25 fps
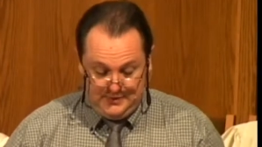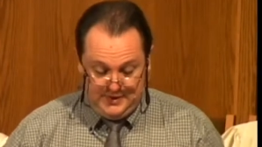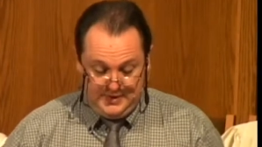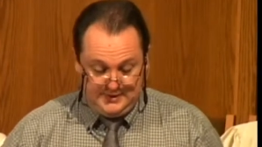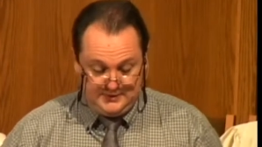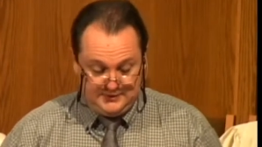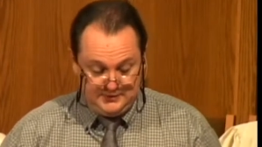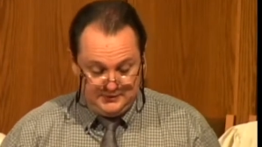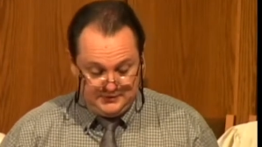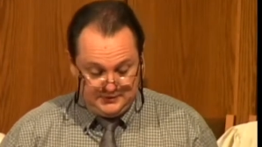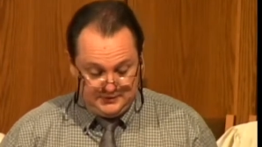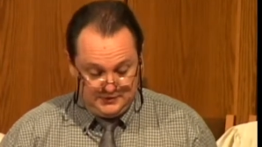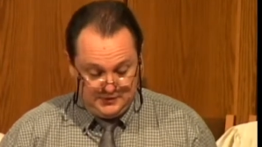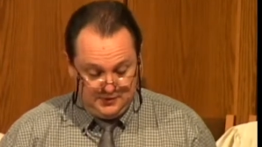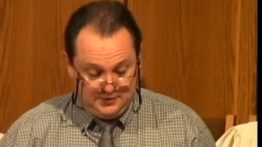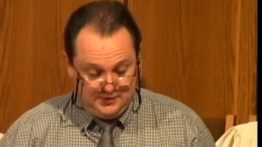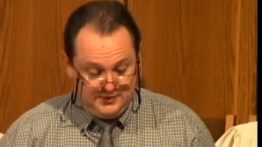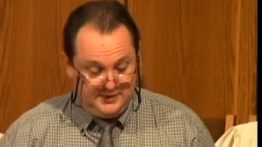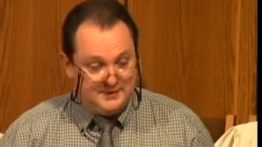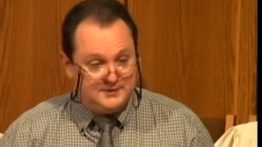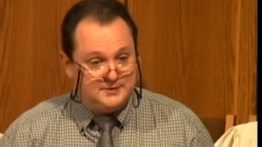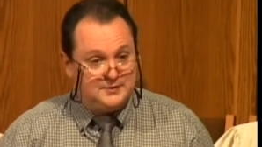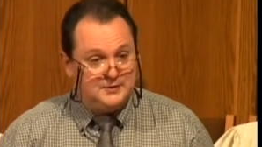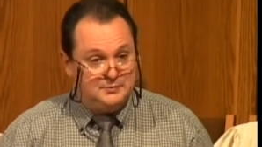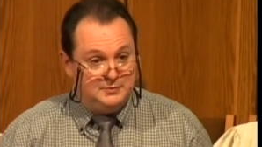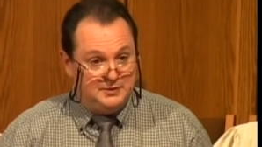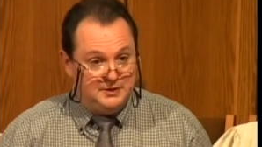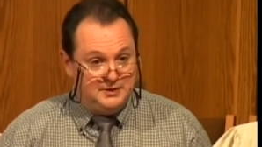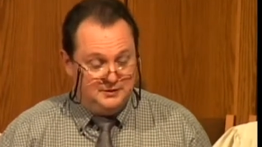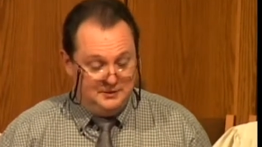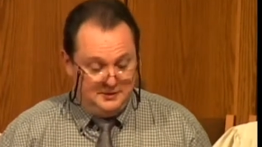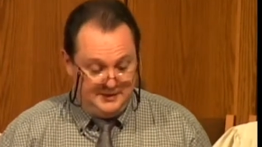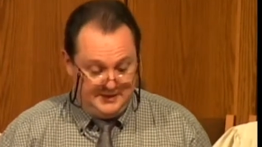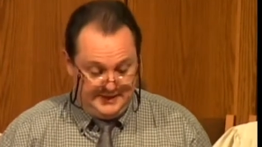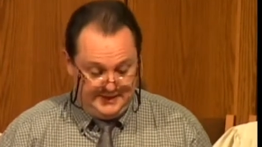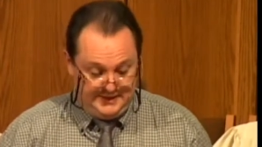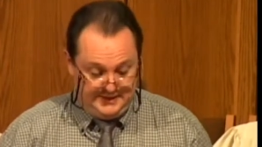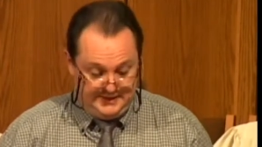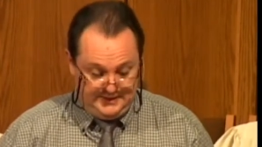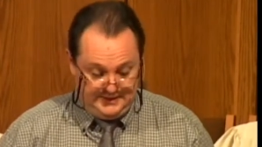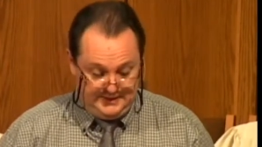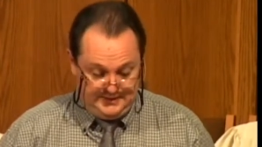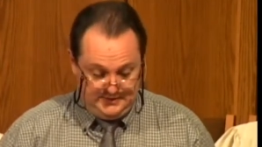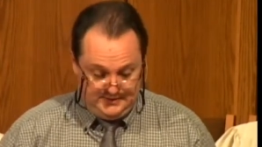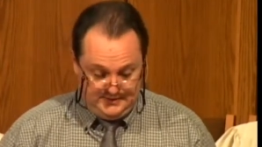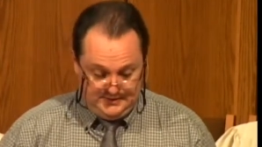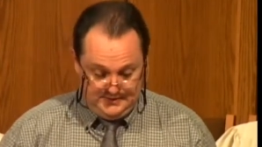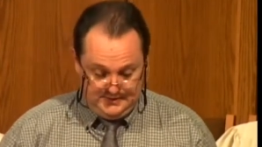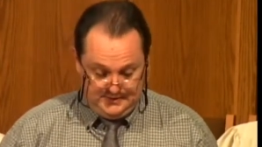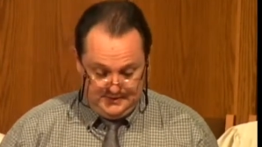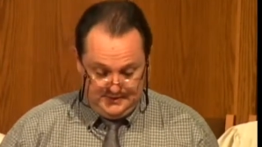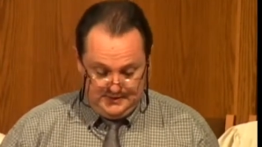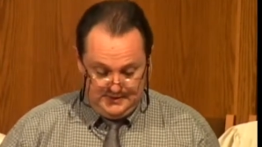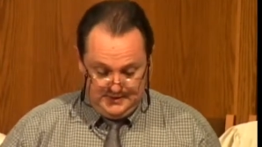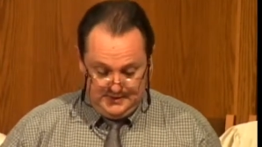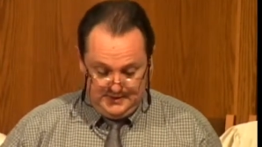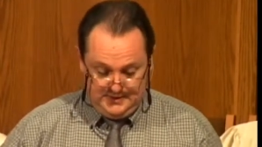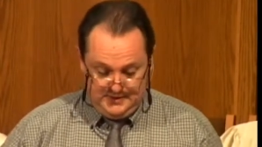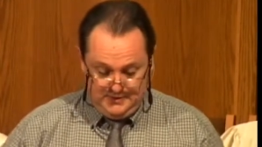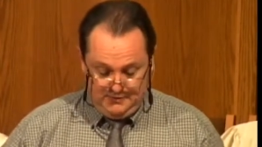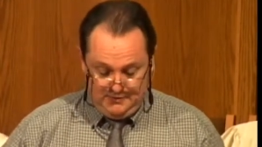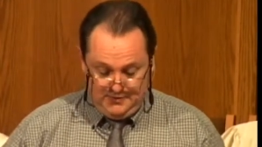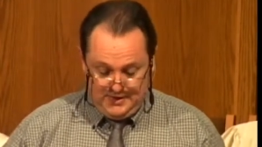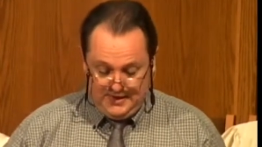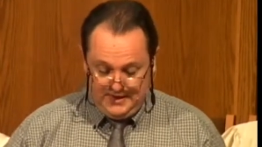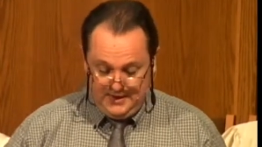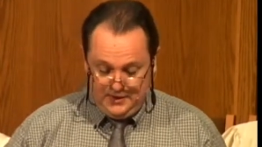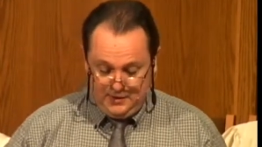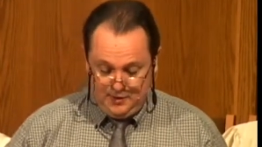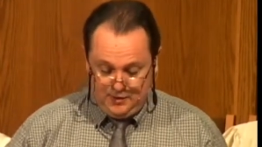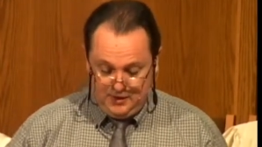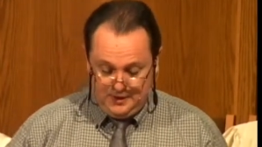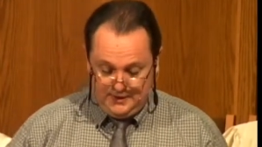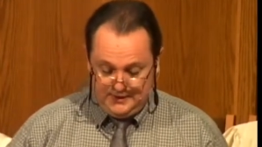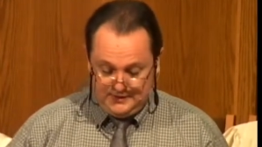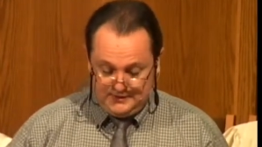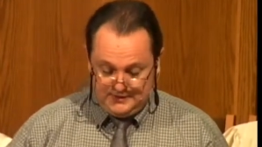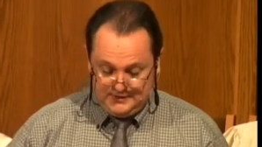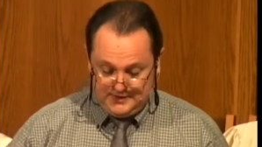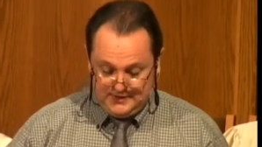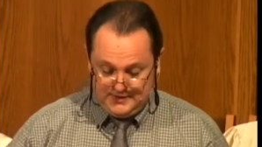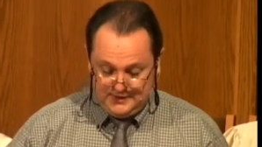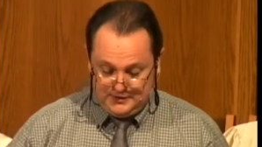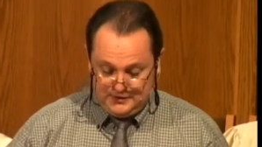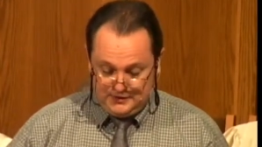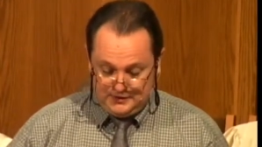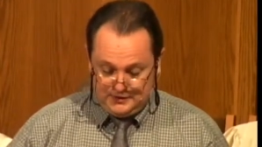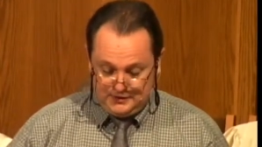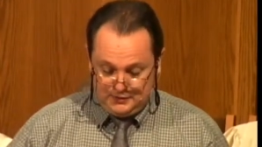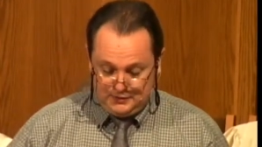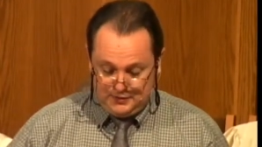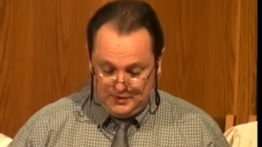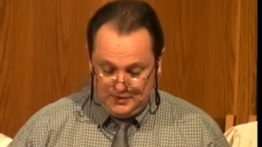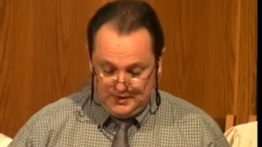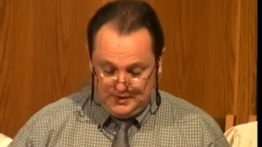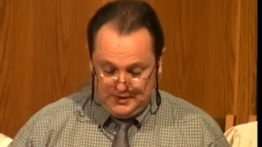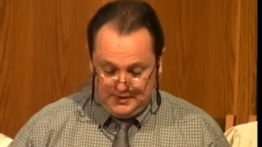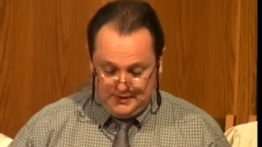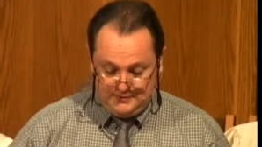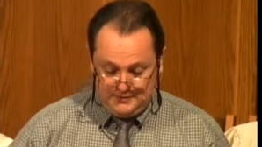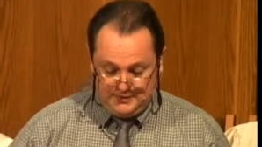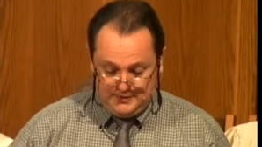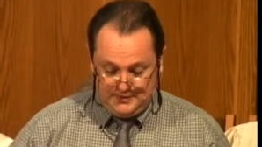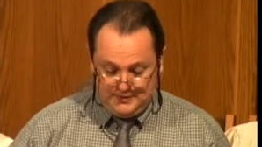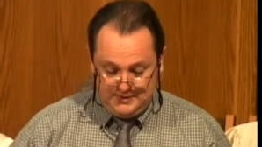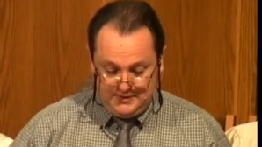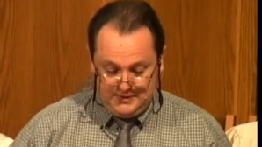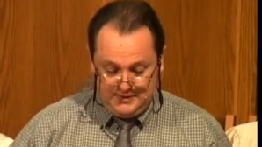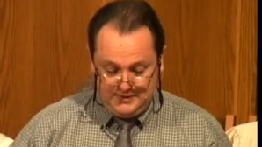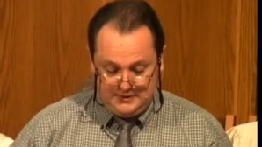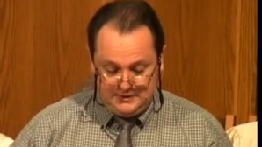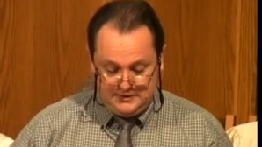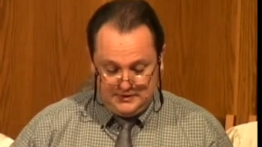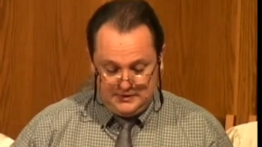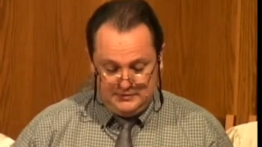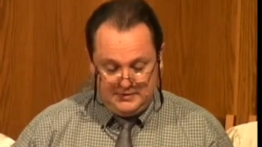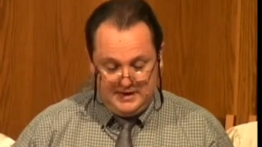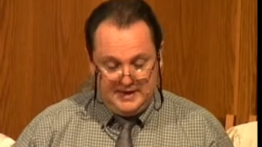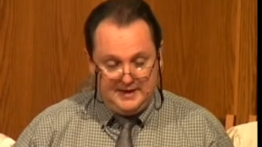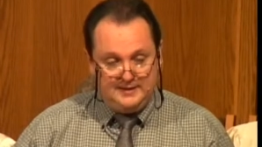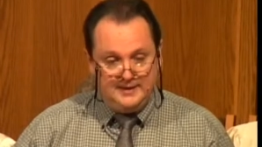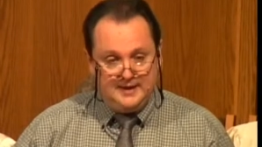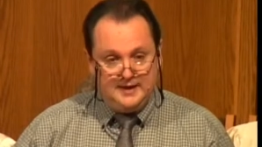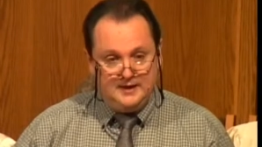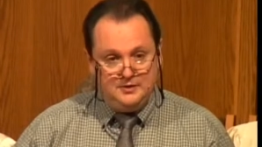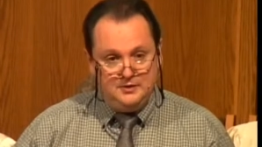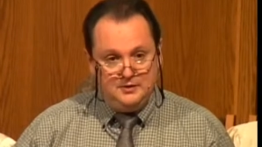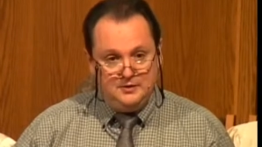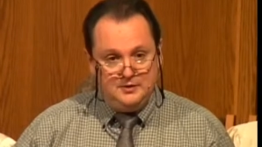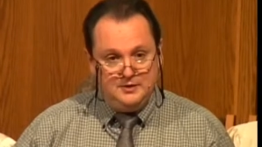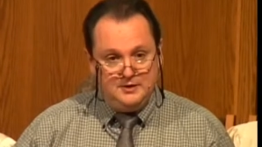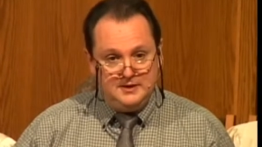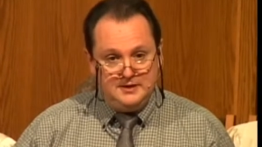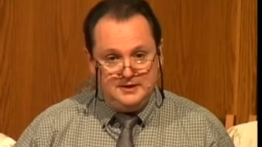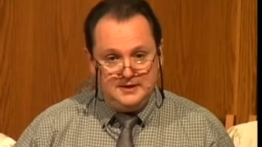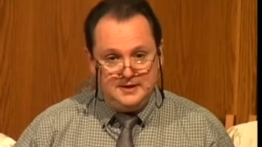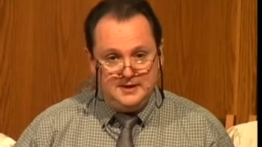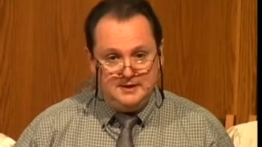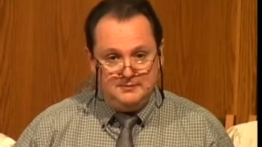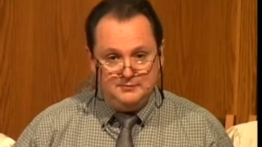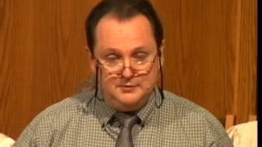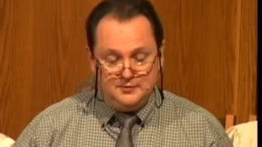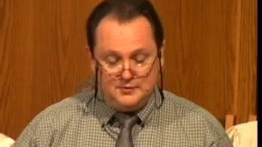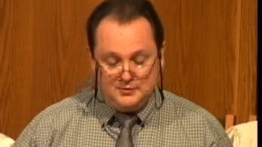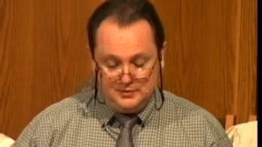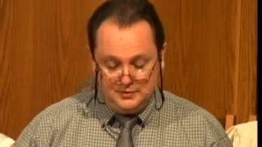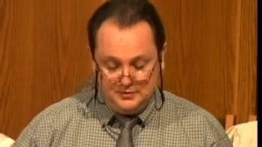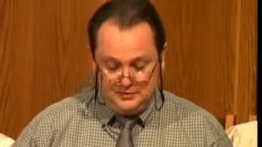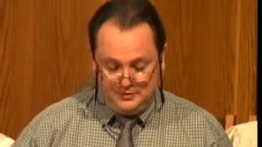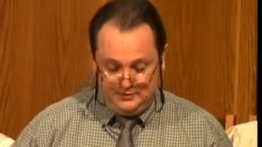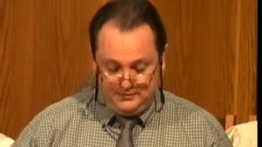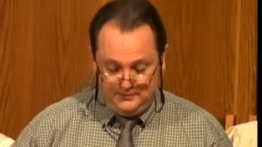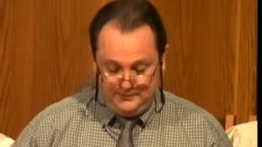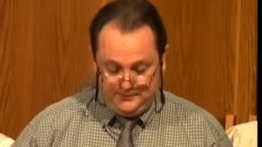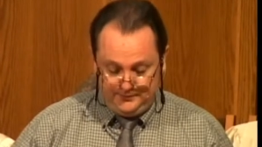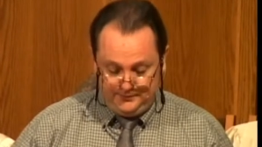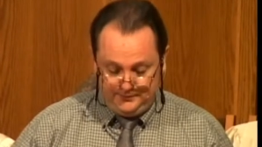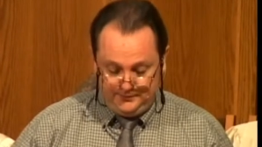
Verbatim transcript: apostles told us to be united, many organizations sprung up to make that unity come true,